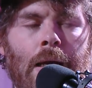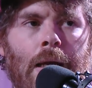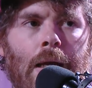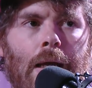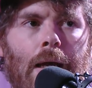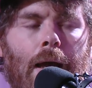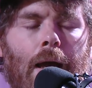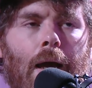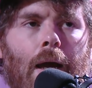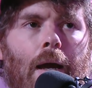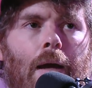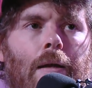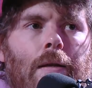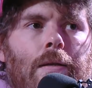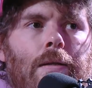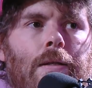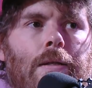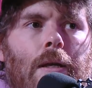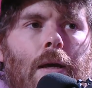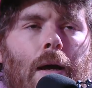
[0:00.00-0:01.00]

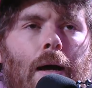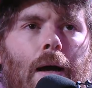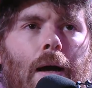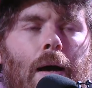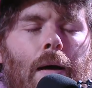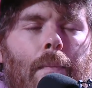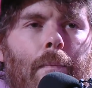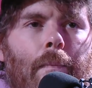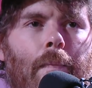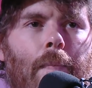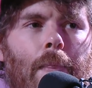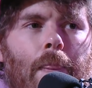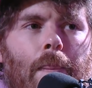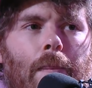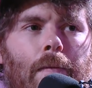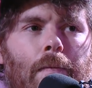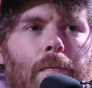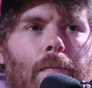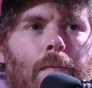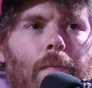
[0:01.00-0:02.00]
And
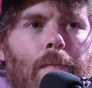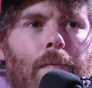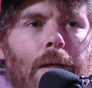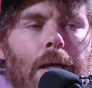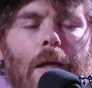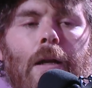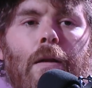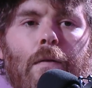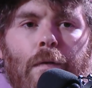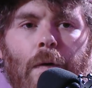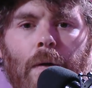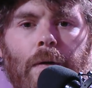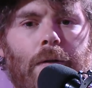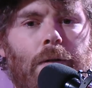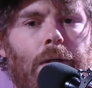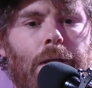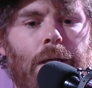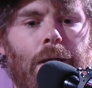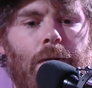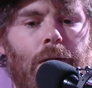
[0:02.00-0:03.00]

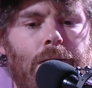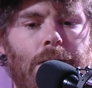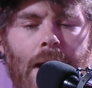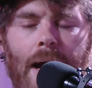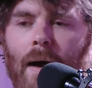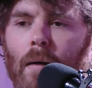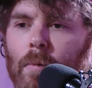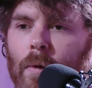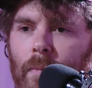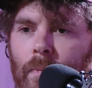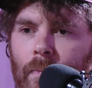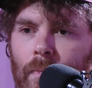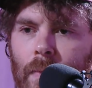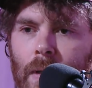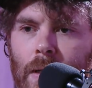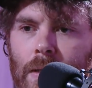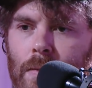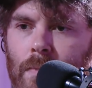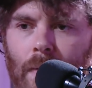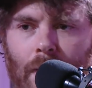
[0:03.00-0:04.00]
inadvertently, this album
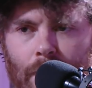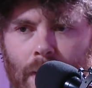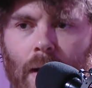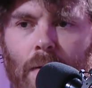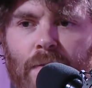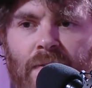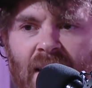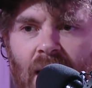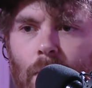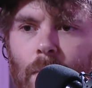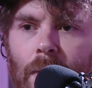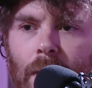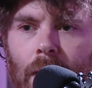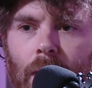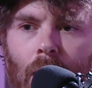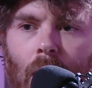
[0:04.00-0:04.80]
is about family.